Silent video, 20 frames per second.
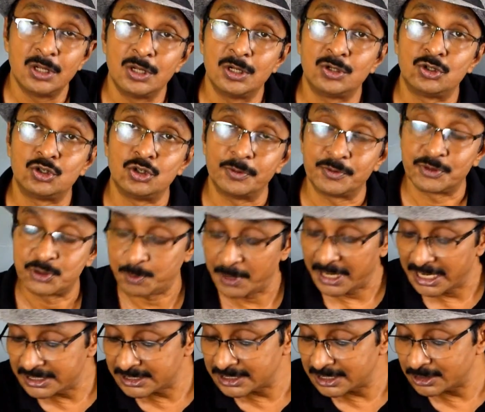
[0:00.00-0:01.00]
2 of
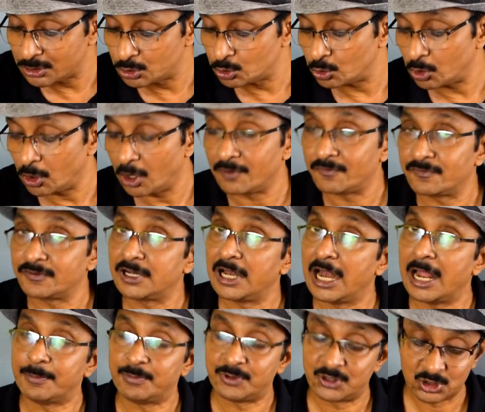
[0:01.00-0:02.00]
spades and 2 of
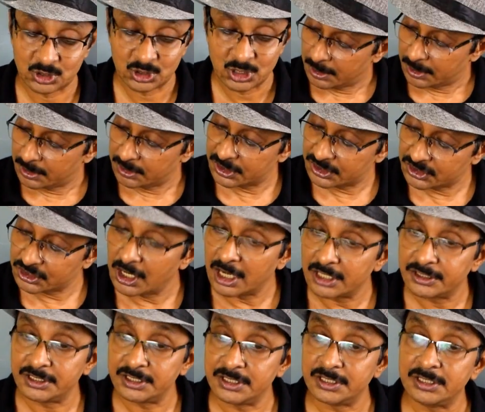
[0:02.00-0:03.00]
clubs. Discard
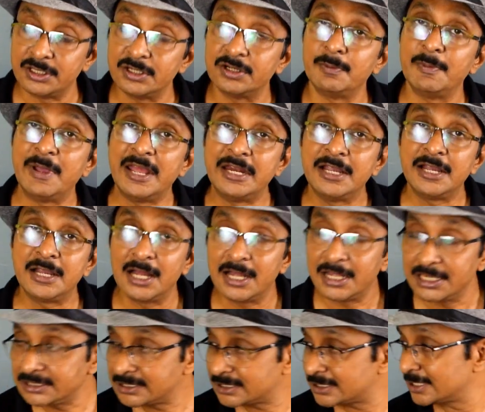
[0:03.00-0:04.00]
the remaining
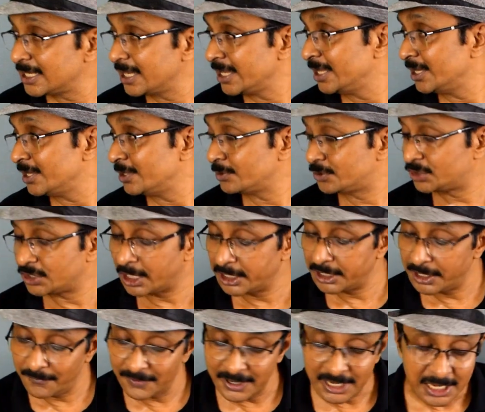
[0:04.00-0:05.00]
cards, you turn
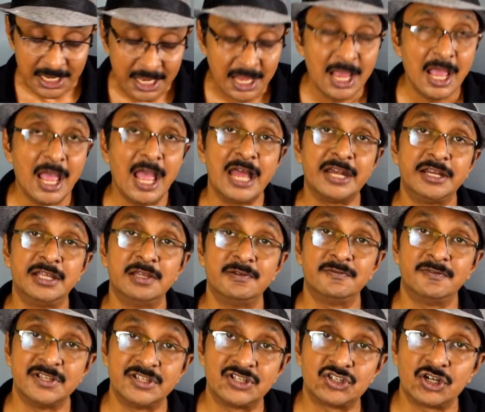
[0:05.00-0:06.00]
away and give
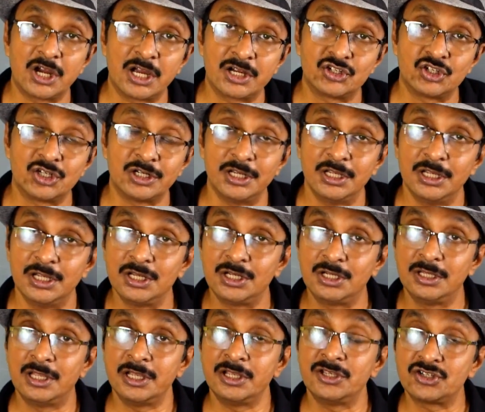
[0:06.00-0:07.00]
instruction.
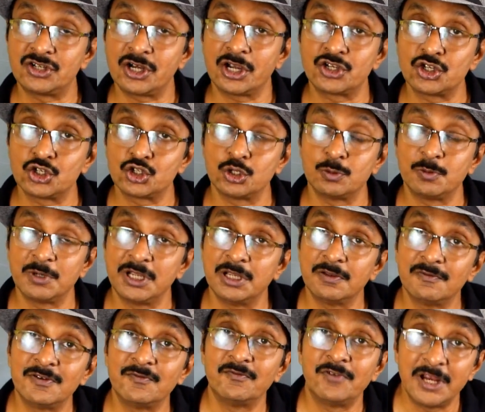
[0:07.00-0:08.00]
The instruction should be
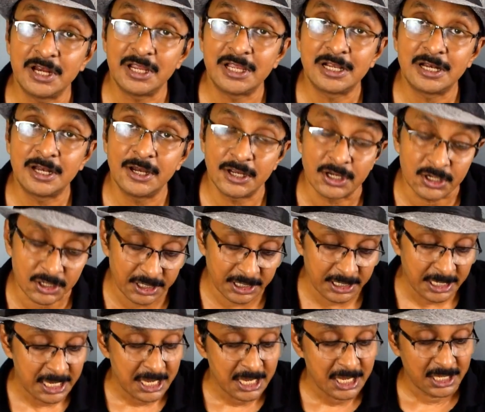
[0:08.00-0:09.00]
given very clearly.
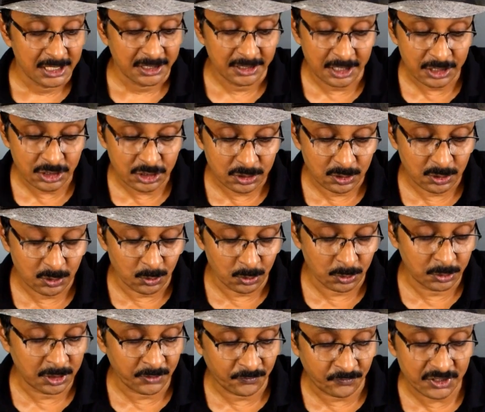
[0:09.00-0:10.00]

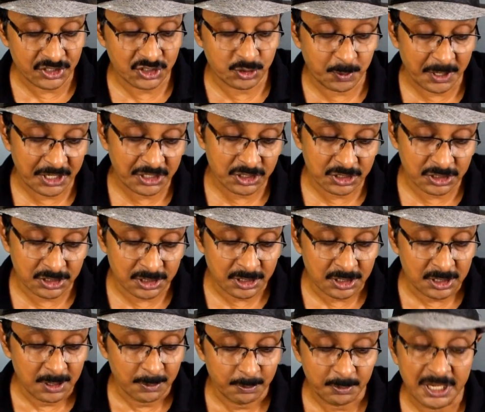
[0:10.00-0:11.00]
The first spectator
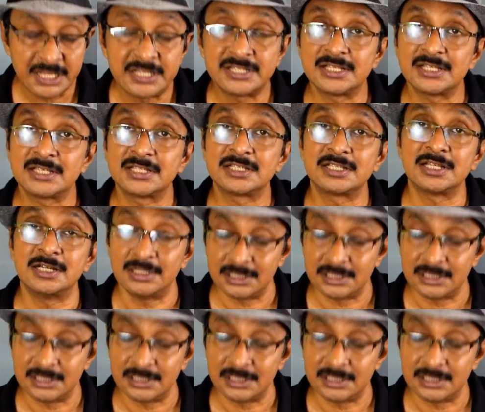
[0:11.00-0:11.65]
places